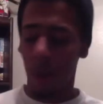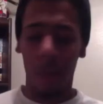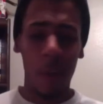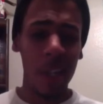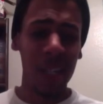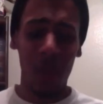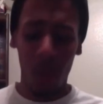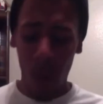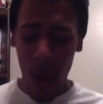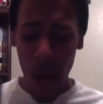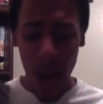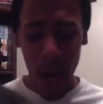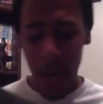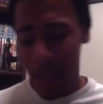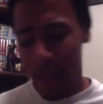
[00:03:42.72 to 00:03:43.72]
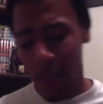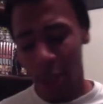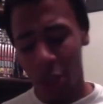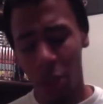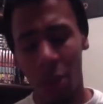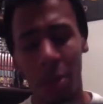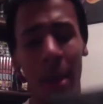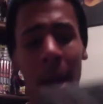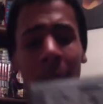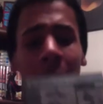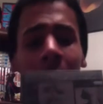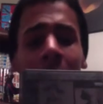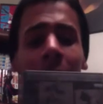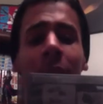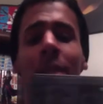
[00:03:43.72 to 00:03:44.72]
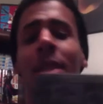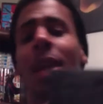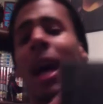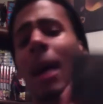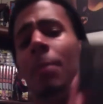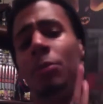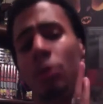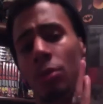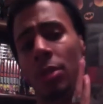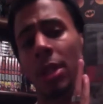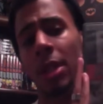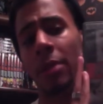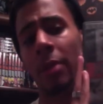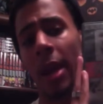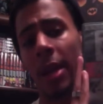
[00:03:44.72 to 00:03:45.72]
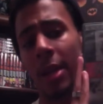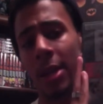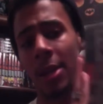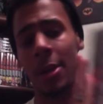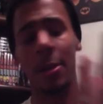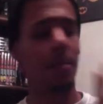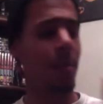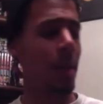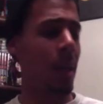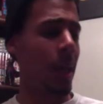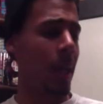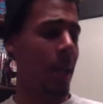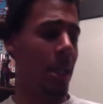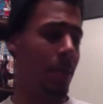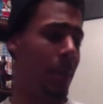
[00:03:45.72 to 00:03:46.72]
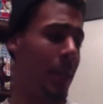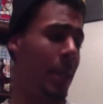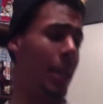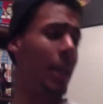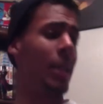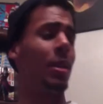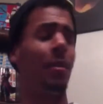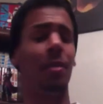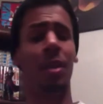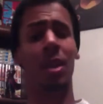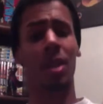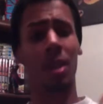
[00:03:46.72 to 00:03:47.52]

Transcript: reason why I got this on my top 3 right here is because of the